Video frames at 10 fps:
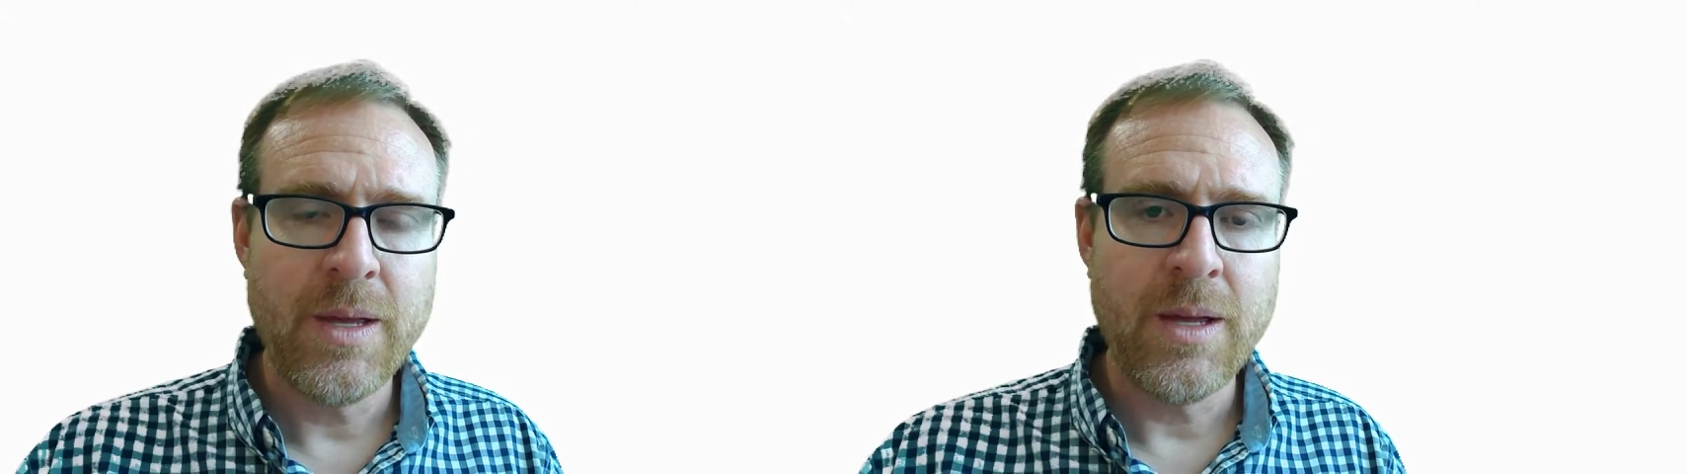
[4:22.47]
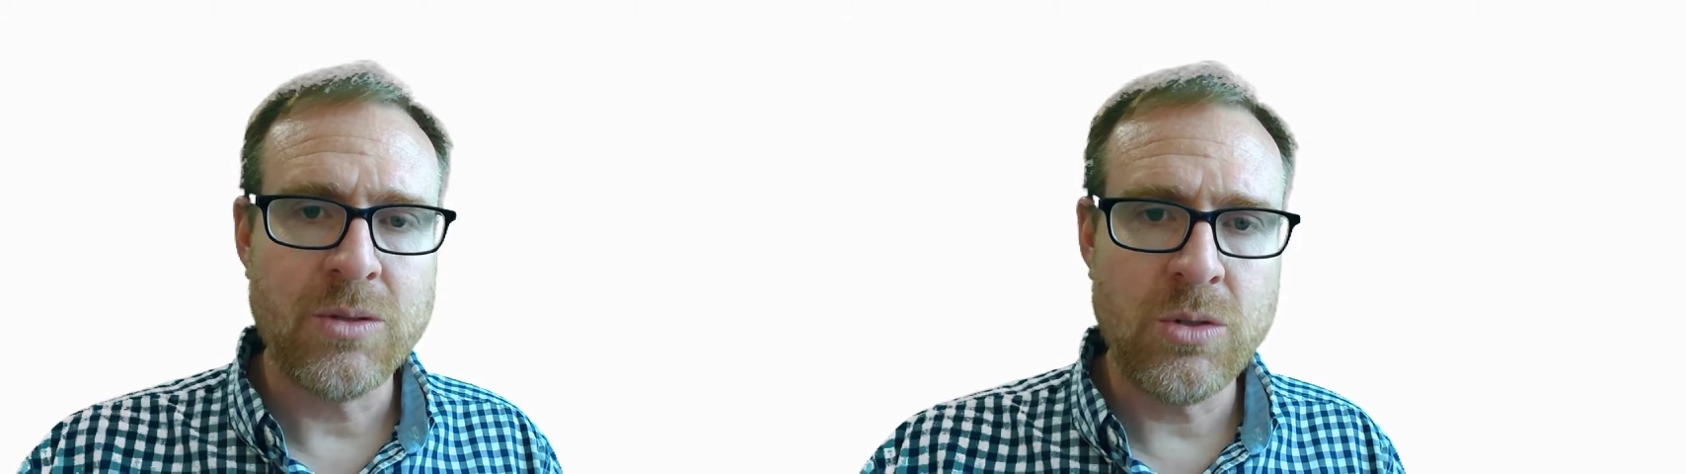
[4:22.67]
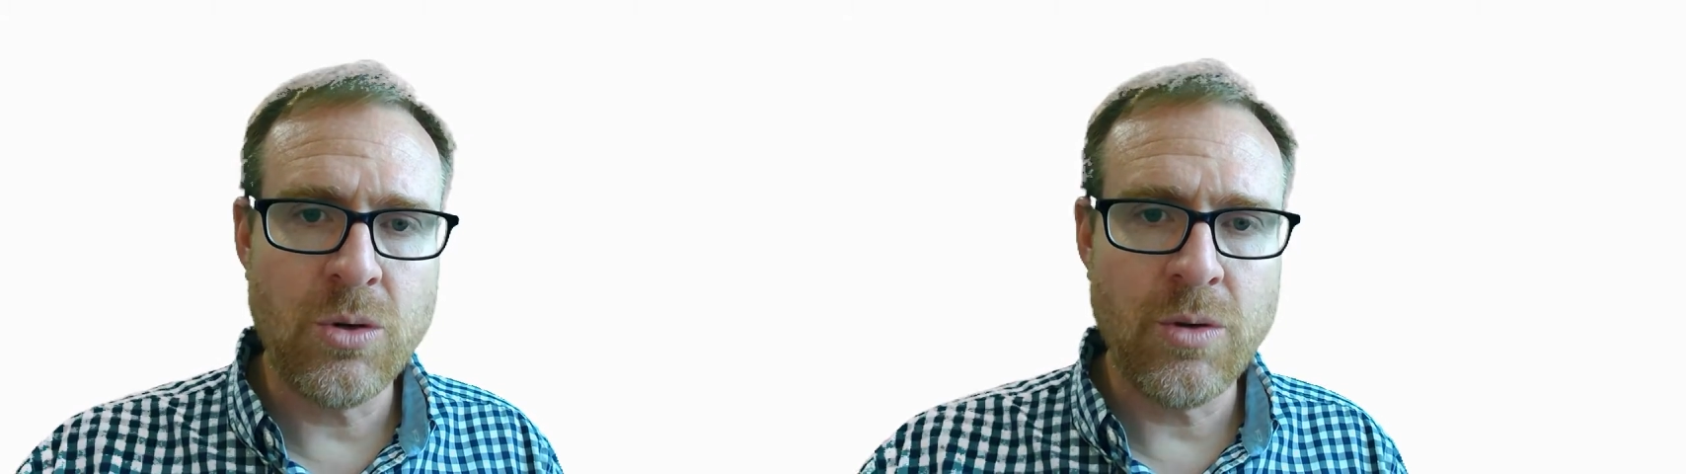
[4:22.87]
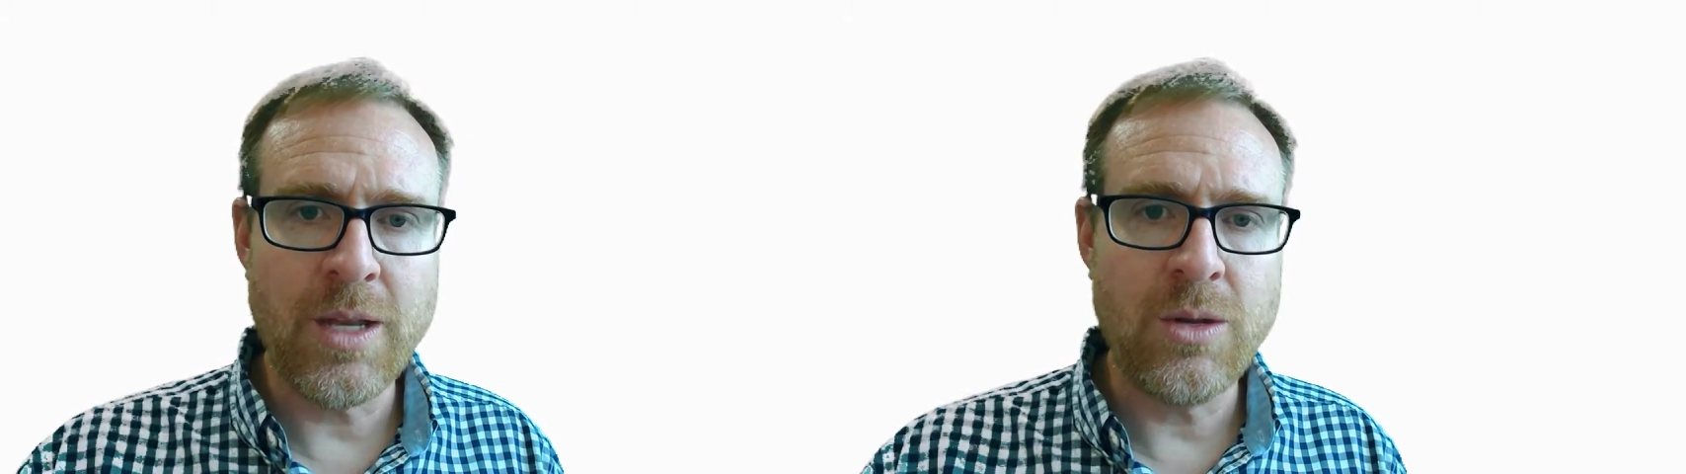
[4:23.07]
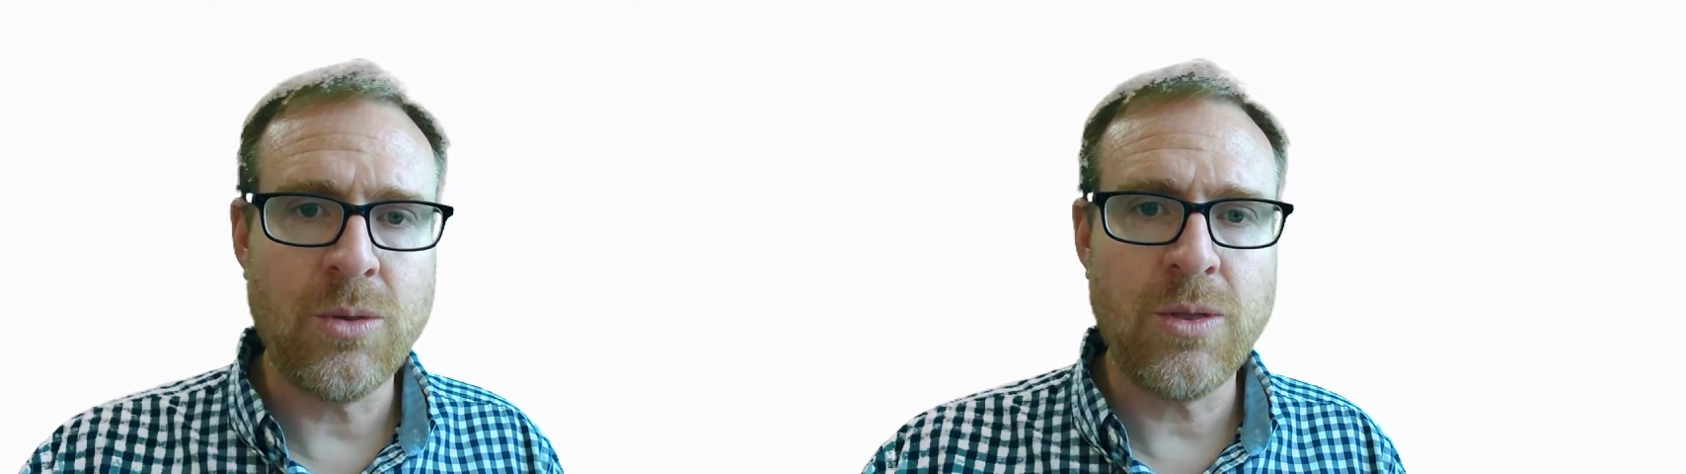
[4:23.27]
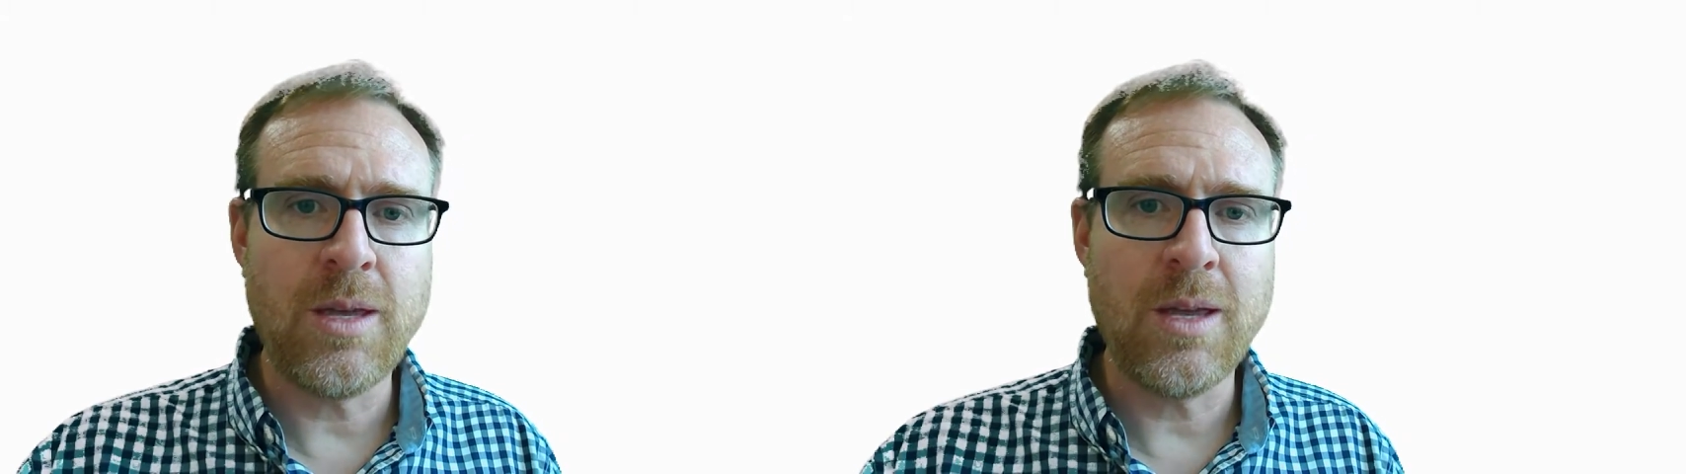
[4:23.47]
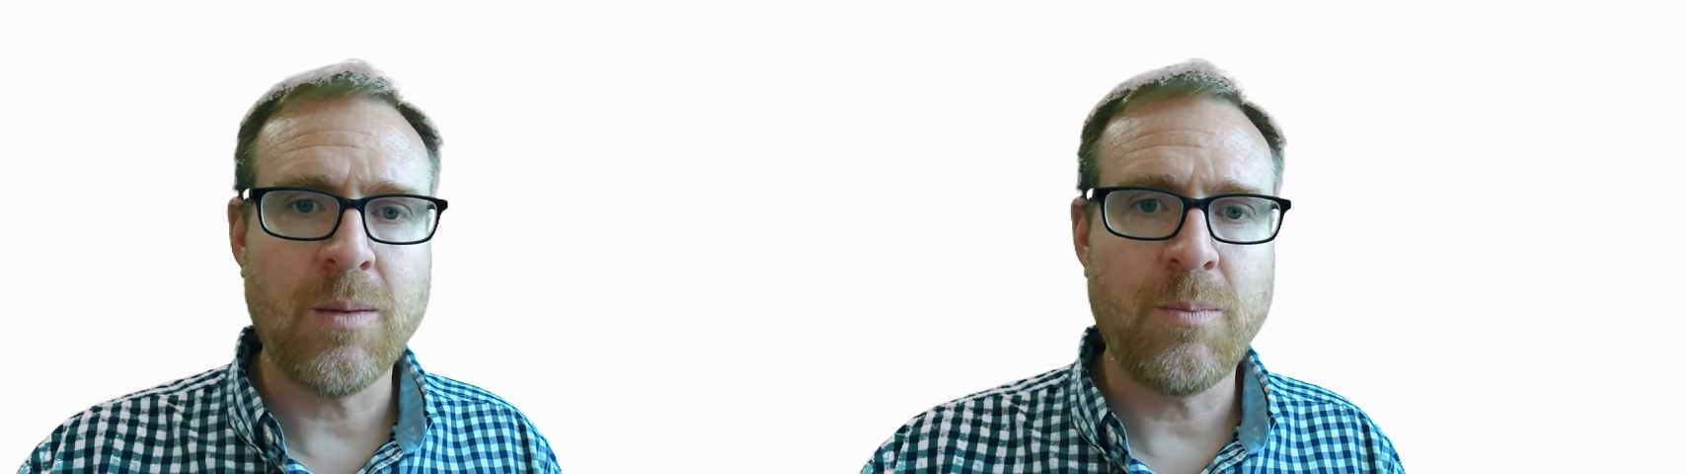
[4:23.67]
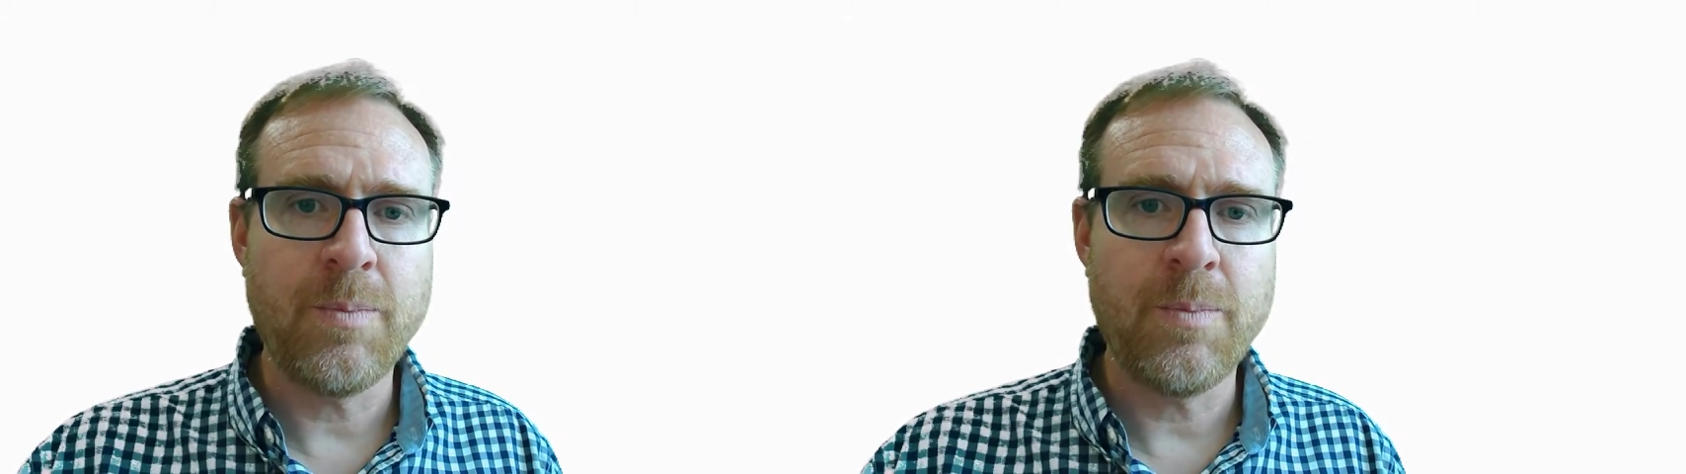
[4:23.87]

sooner than you think,